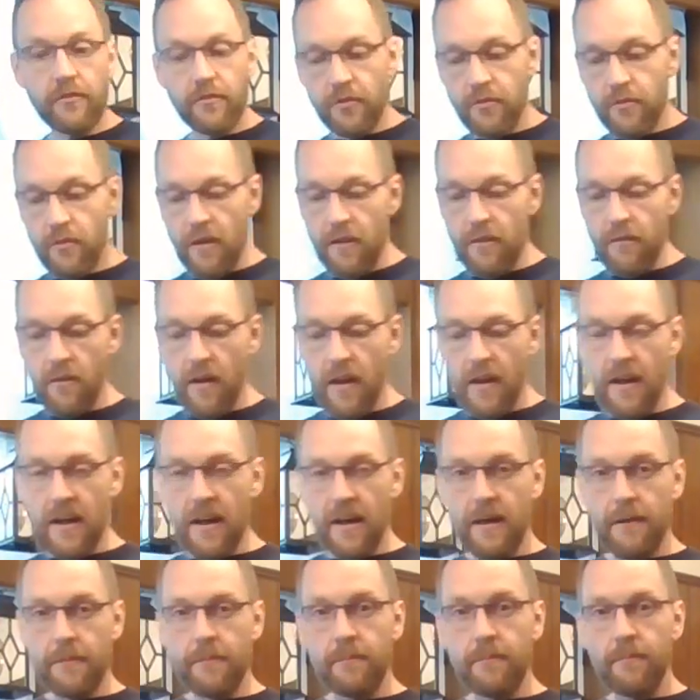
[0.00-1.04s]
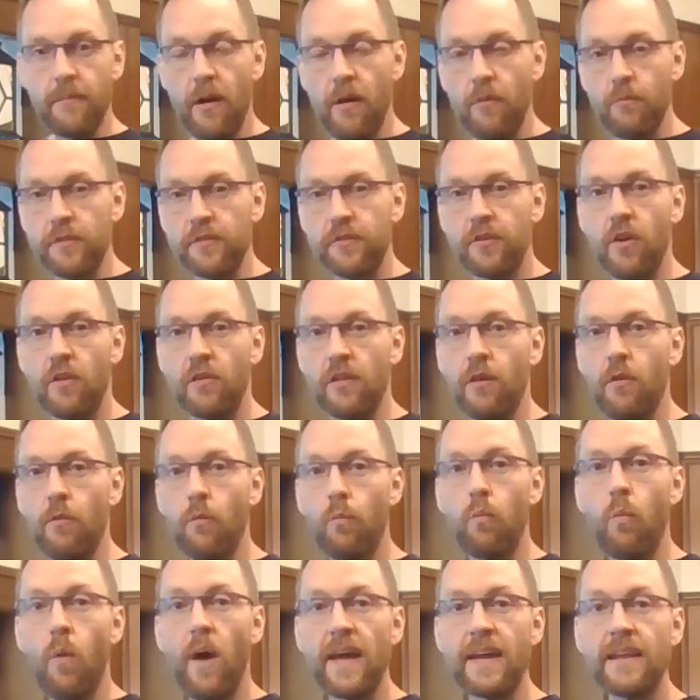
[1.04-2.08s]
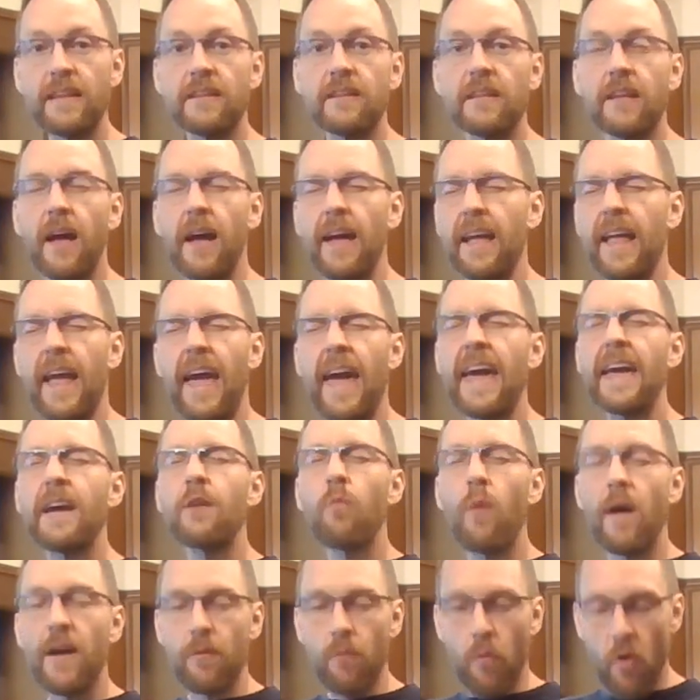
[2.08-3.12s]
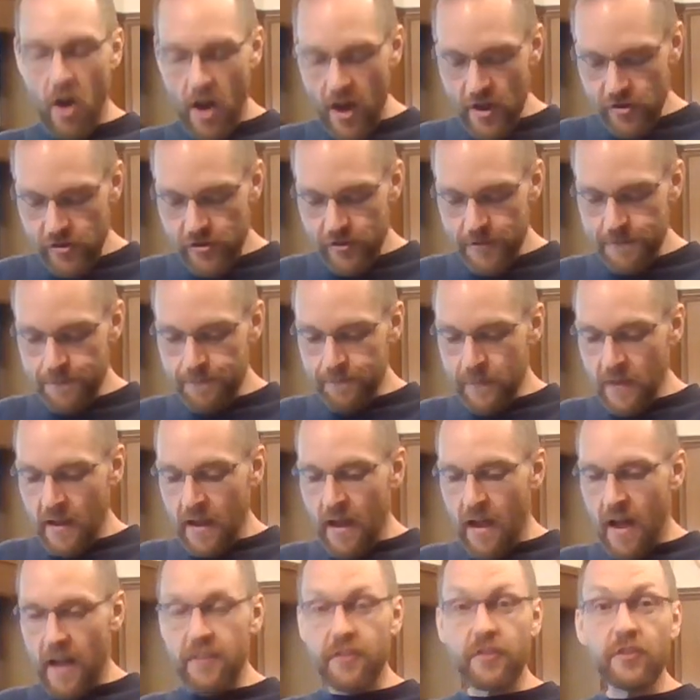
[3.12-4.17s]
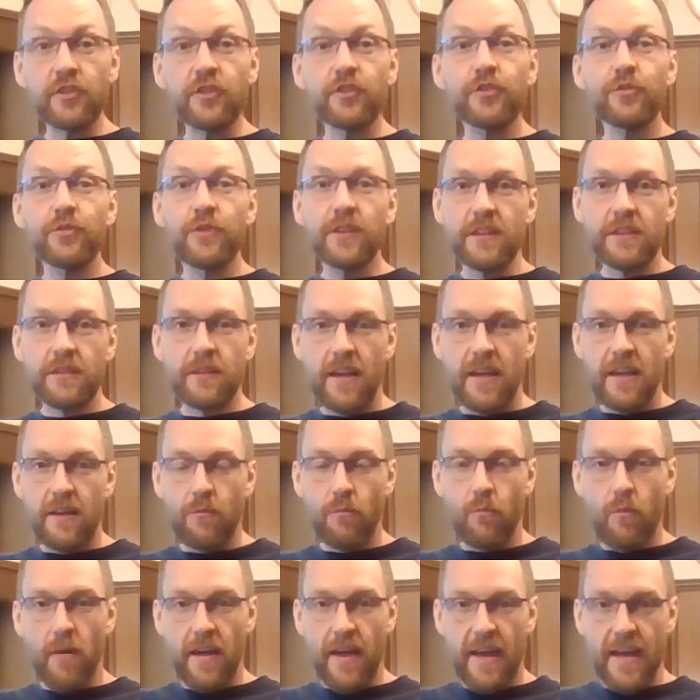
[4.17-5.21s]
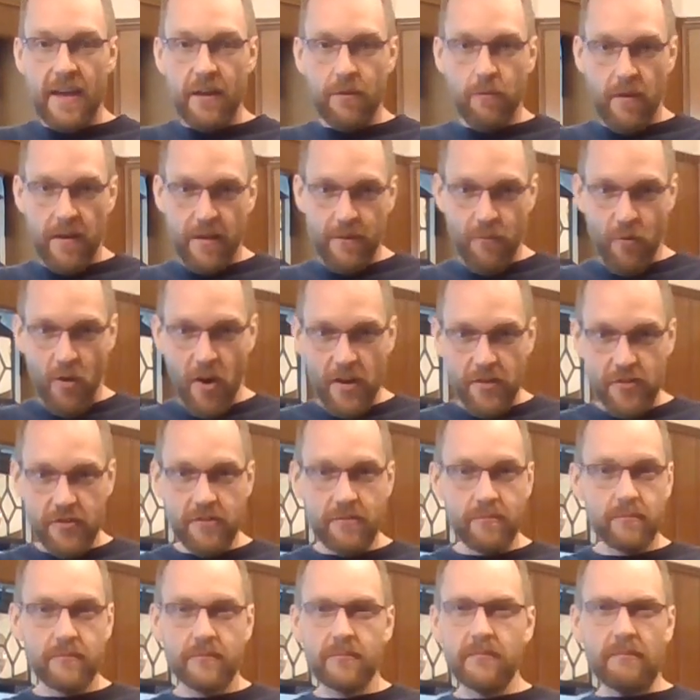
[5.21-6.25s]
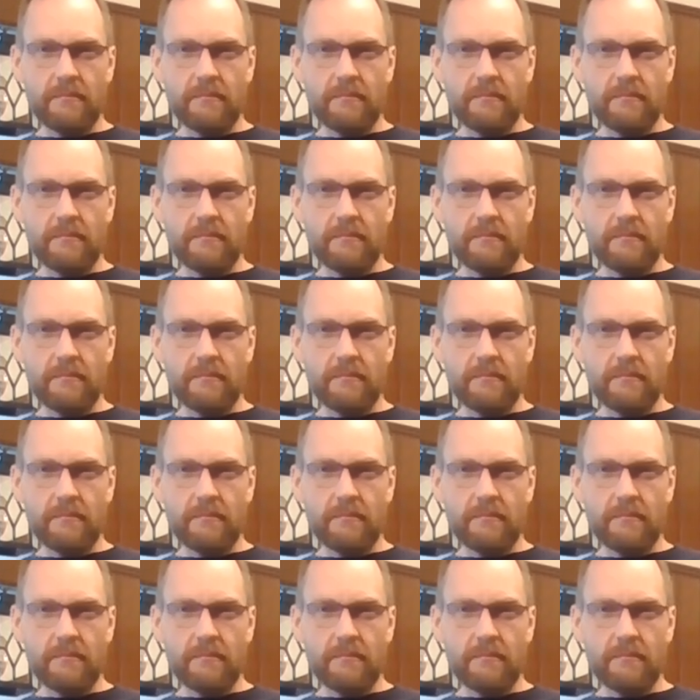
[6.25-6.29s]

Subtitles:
do what's called an egg whitewash, a diluted egg whitewash.